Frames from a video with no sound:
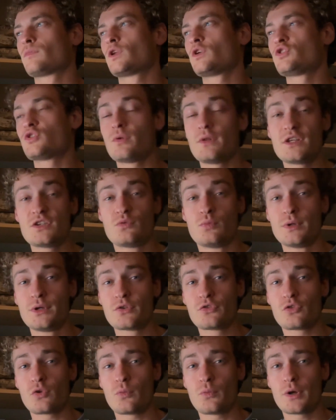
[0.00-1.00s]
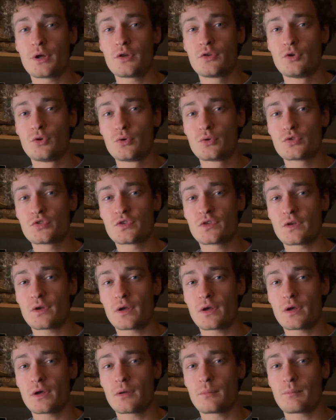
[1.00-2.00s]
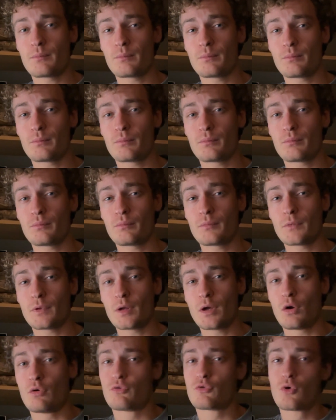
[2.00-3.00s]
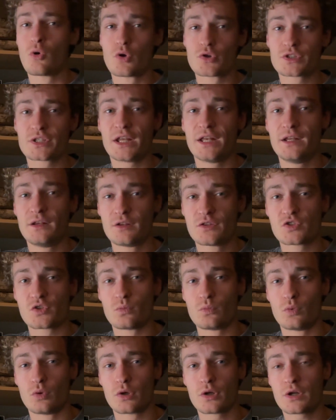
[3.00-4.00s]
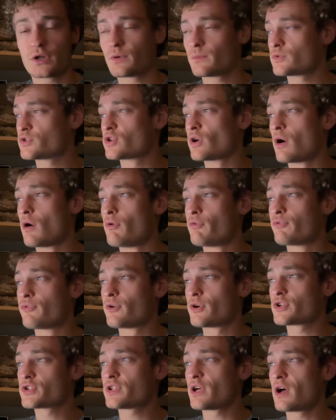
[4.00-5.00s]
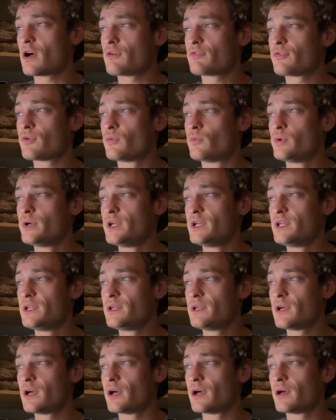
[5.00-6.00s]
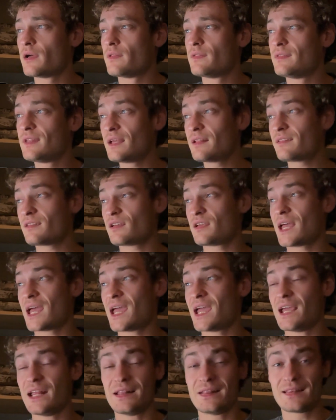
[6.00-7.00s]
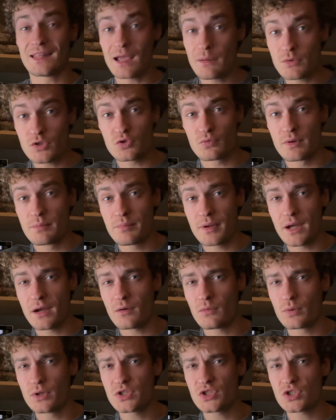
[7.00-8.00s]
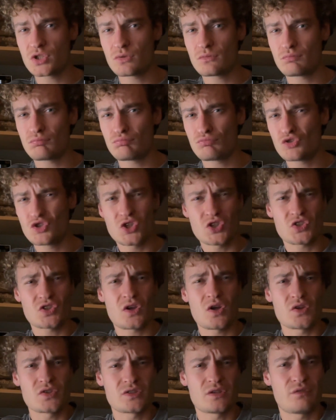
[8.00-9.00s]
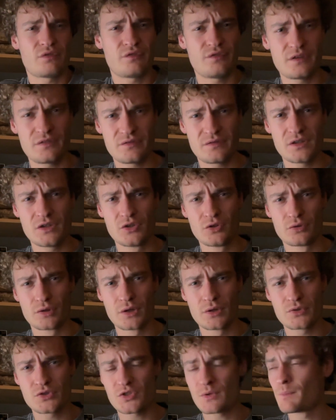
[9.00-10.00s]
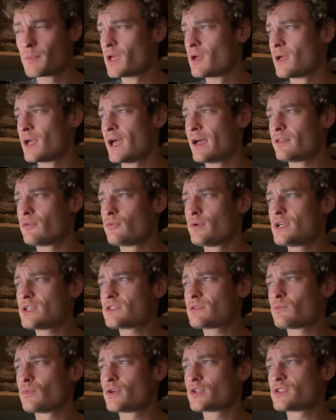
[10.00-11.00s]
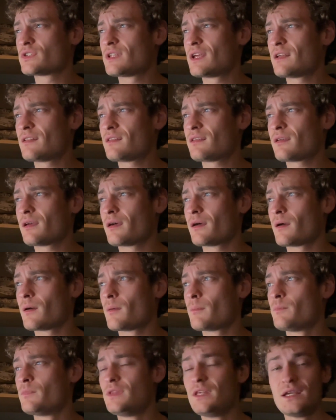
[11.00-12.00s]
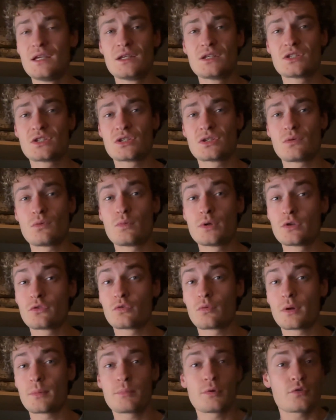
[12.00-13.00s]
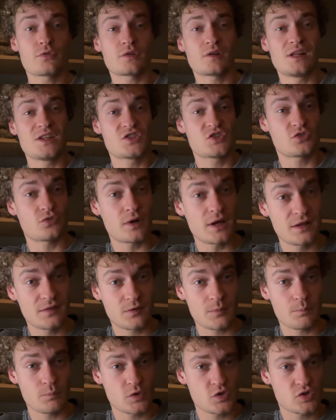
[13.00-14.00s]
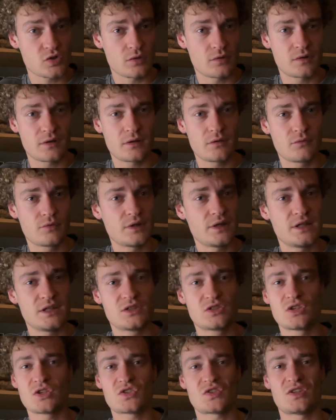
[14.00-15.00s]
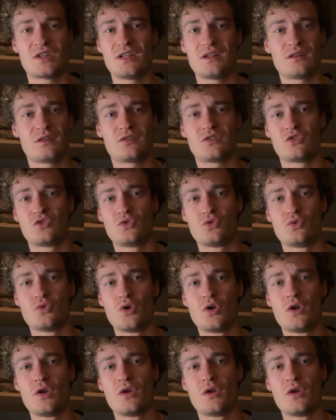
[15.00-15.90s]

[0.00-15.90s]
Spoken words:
So these wheels were used. Of course, they needed some work. So first off, we did a damage repair, which just costed 50 euros. And the reason was that these wheels were perfectly straight. So they really just needed to